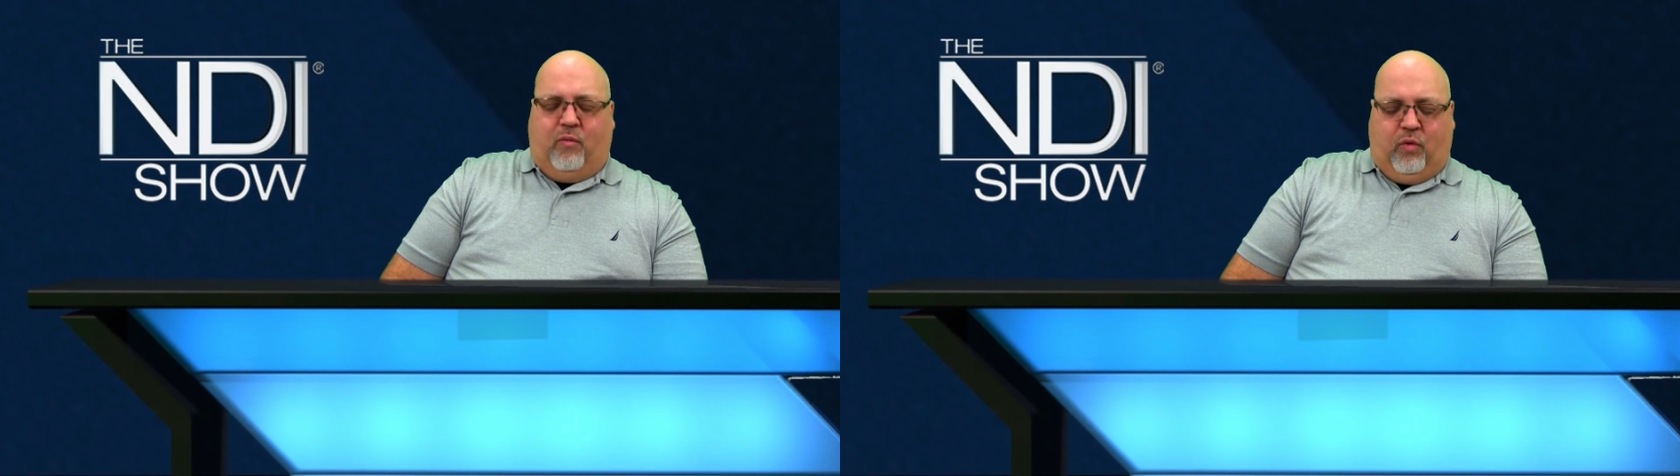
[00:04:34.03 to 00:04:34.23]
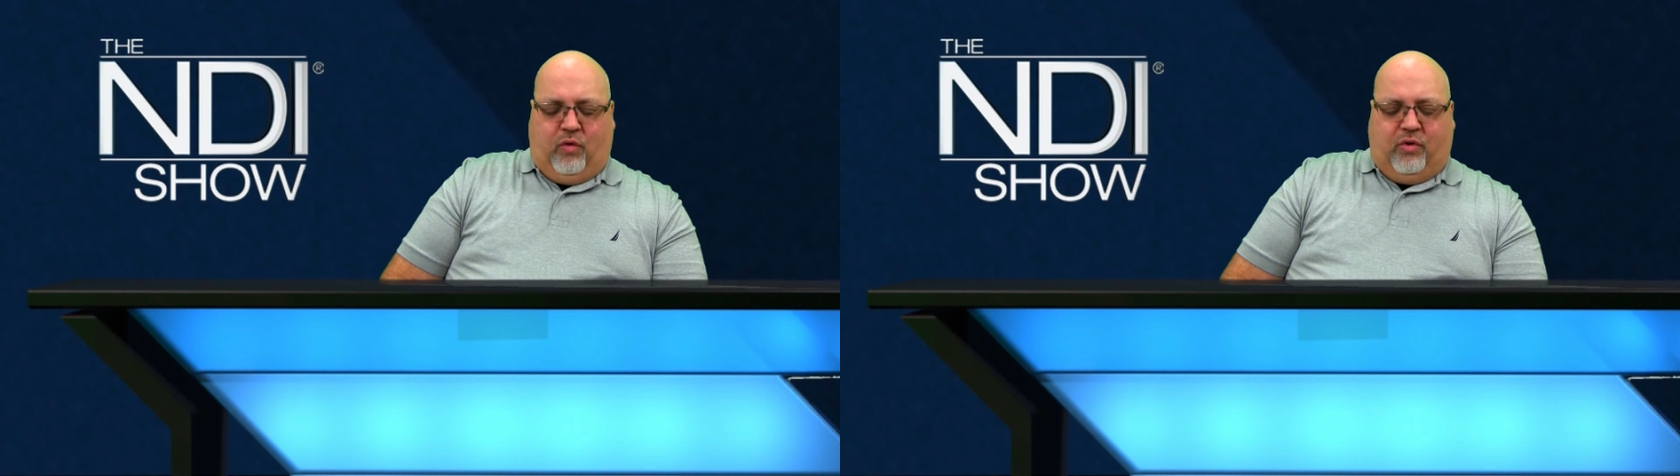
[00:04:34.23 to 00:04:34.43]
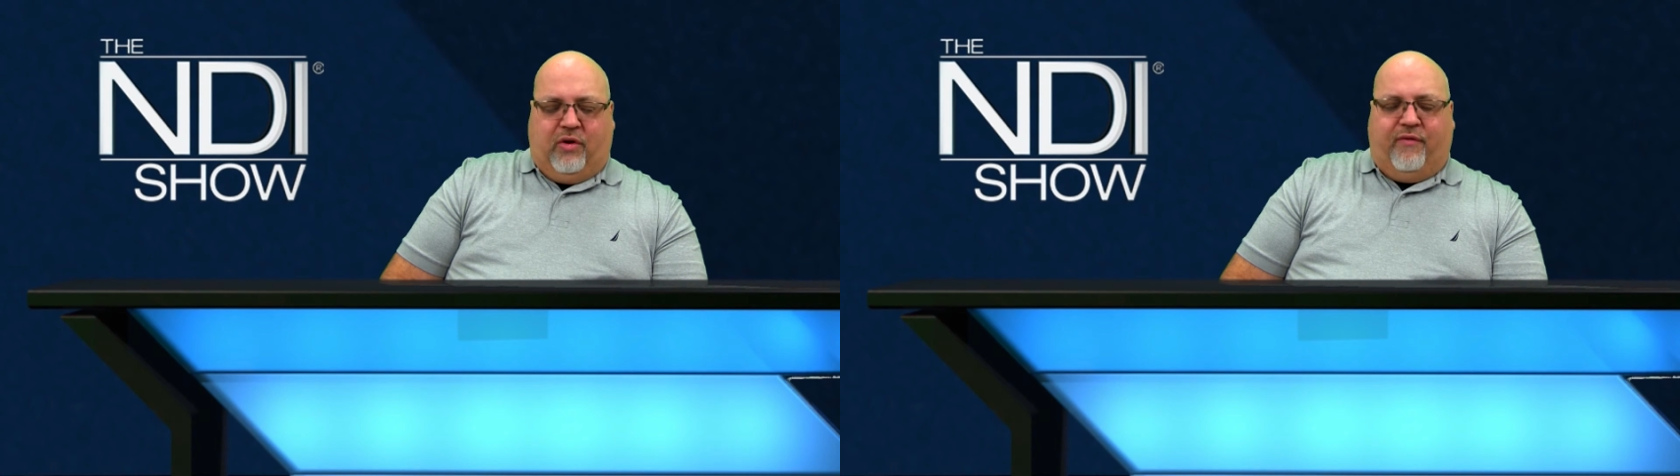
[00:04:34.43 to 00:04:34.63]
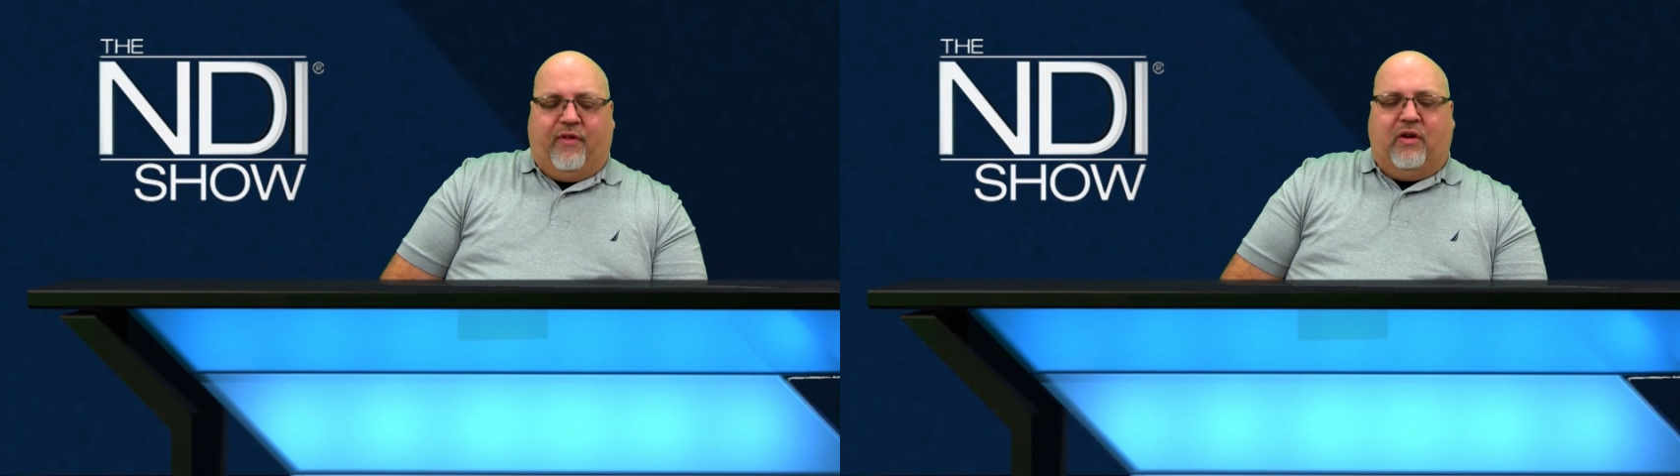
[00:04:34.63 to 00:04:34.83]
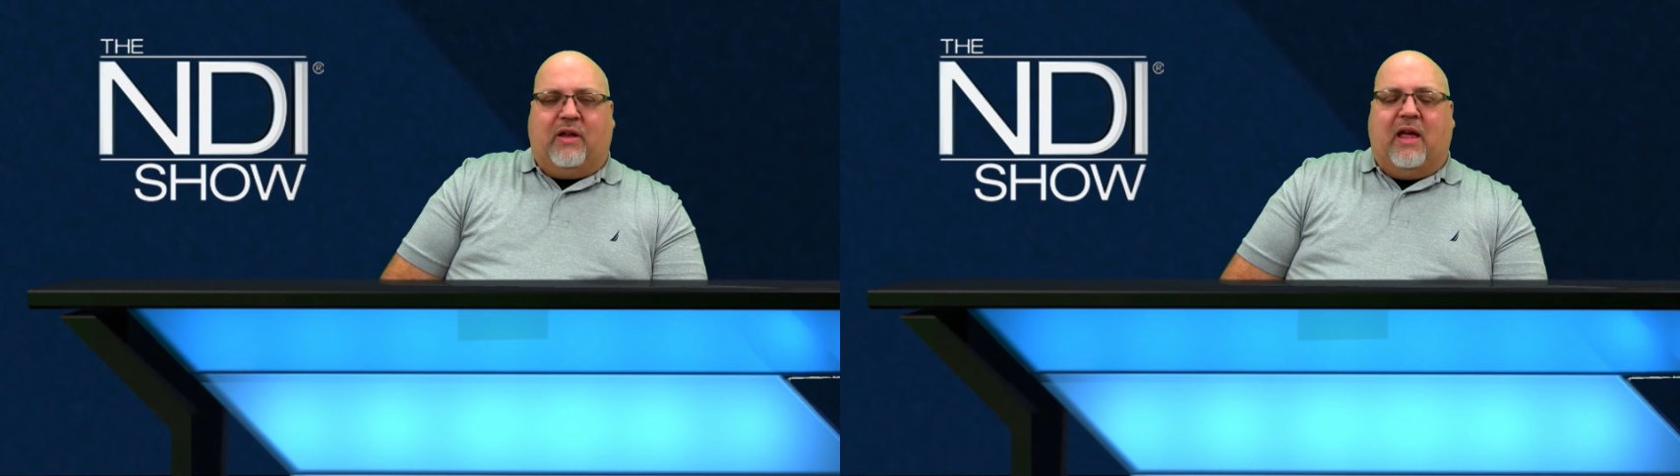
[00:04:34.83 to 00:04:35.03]
will
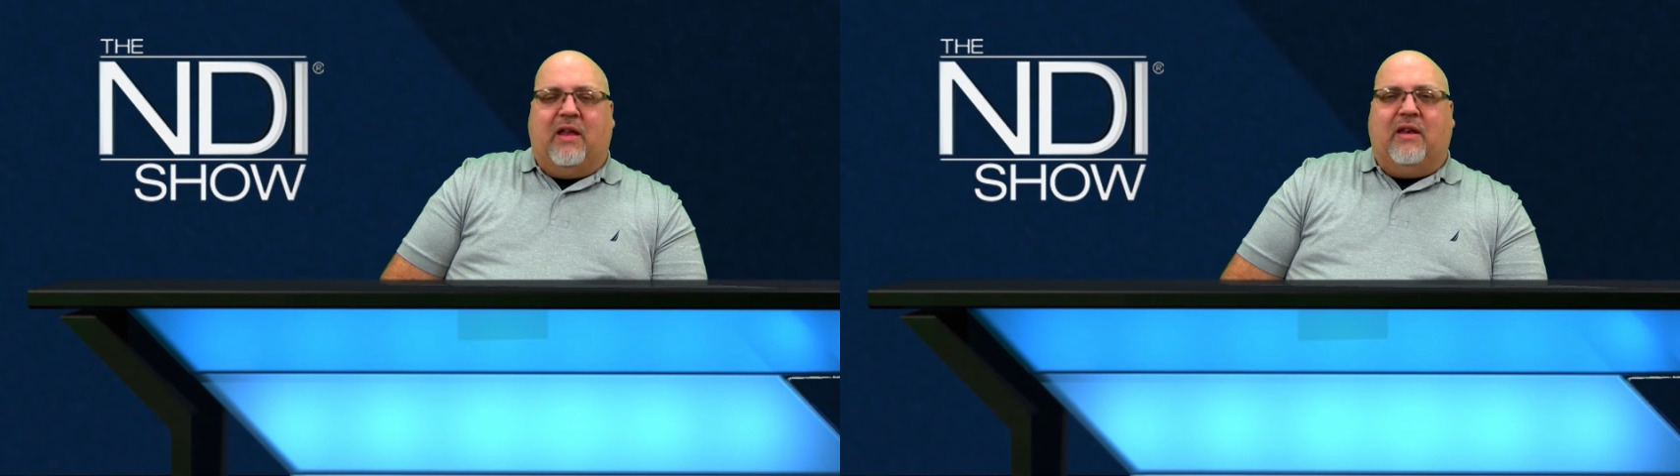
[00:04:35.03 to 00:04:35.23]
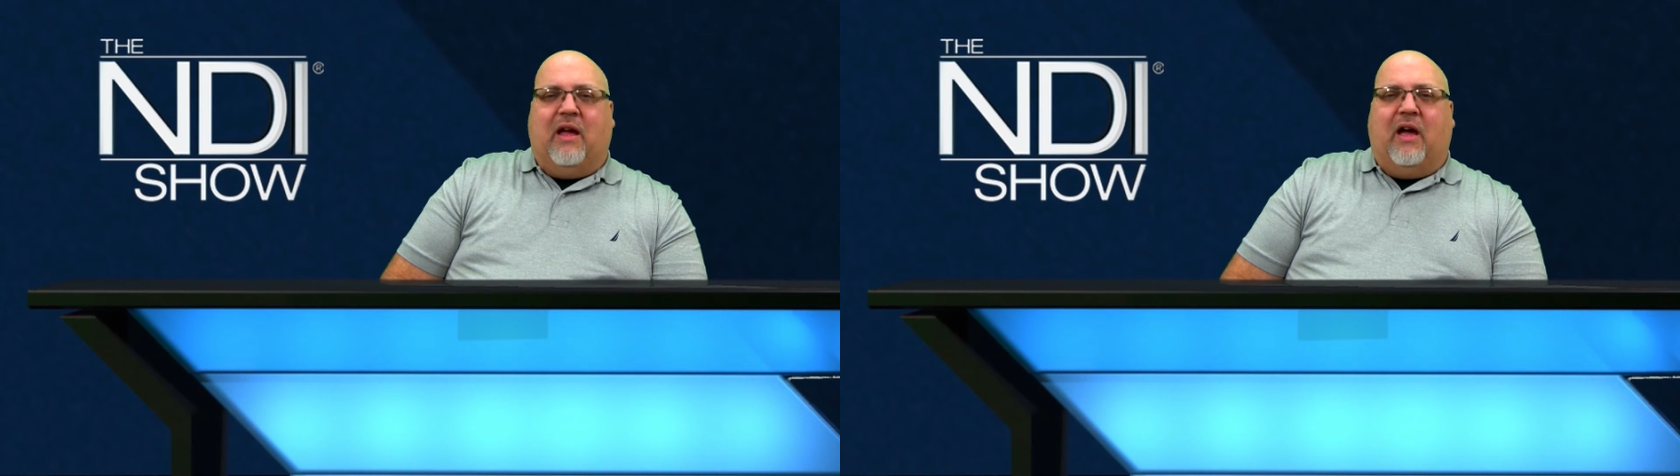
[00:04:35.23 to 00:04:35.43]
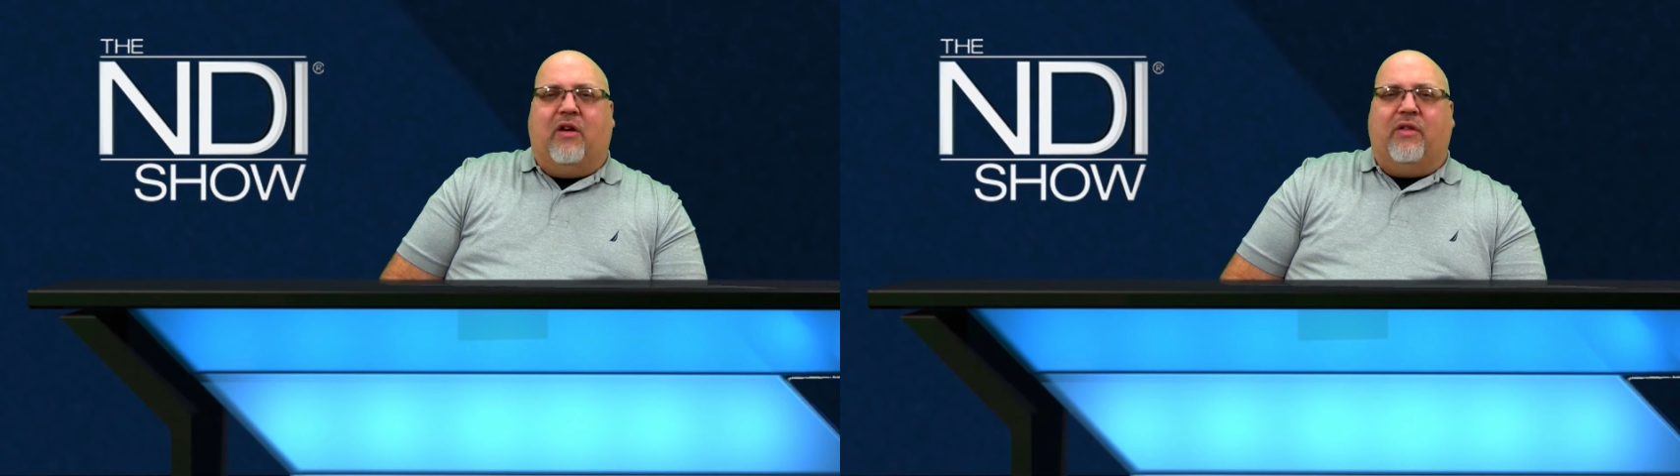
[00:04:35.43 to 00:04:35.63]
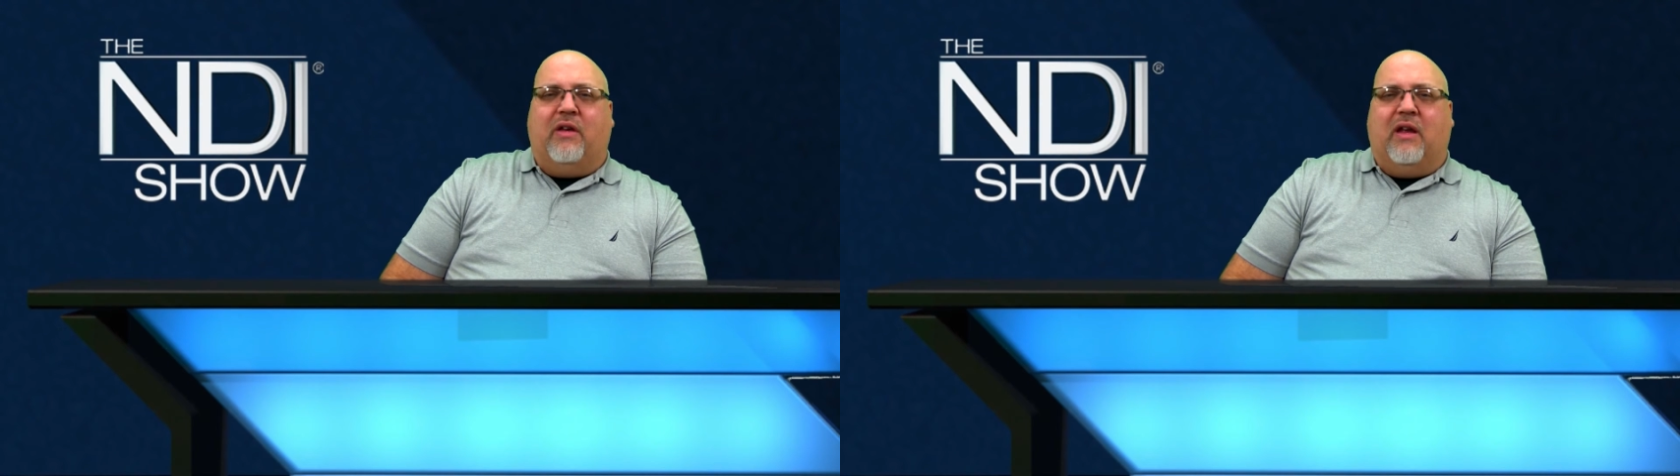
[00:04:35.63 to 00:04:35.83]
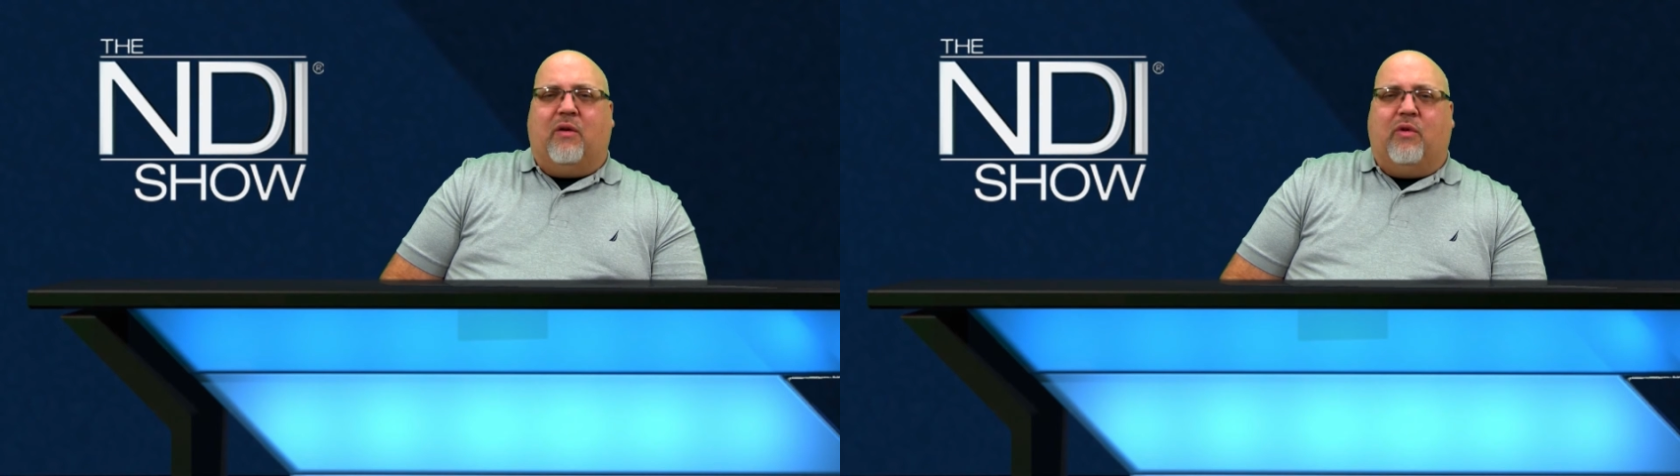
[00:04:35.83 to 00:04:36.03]
convert to NDI on
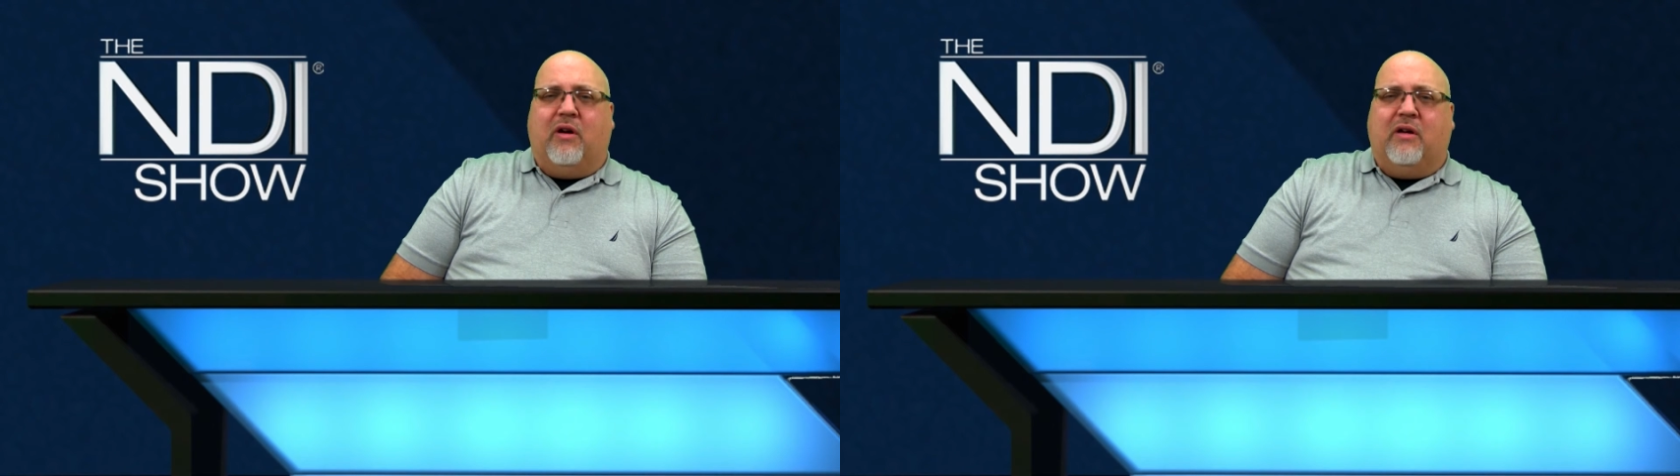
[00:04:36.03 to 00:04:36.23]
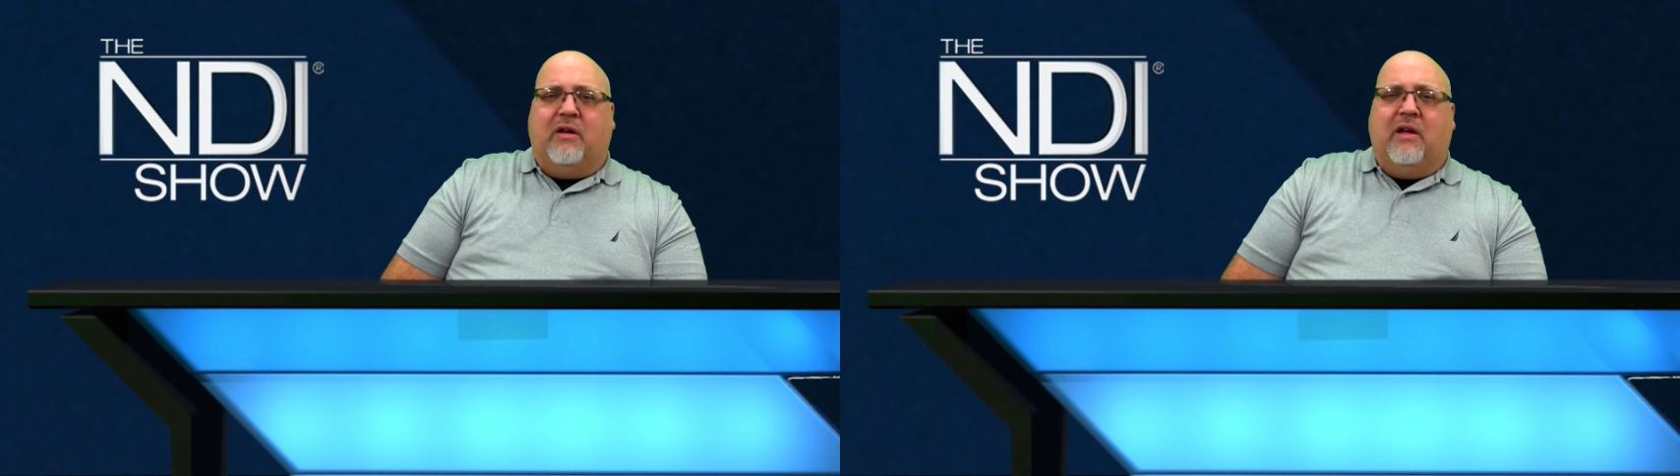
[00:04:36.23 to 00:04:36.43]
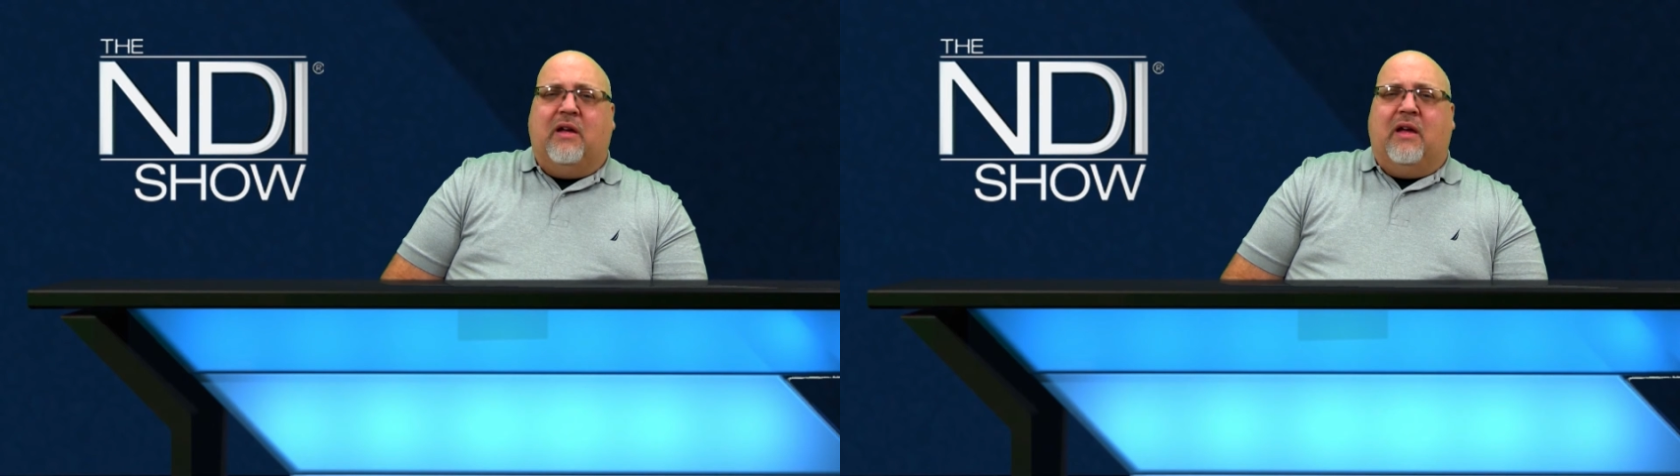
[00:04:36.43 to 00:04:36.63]
the network.